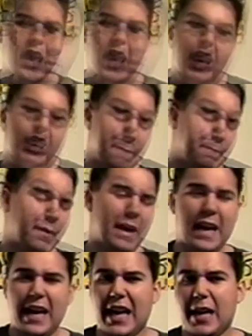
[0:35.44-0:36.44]
Hey
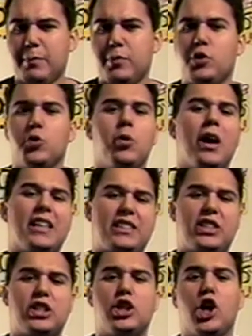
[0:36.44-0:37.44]
babe, you ought
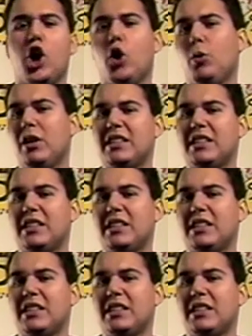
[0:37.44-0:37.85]
to go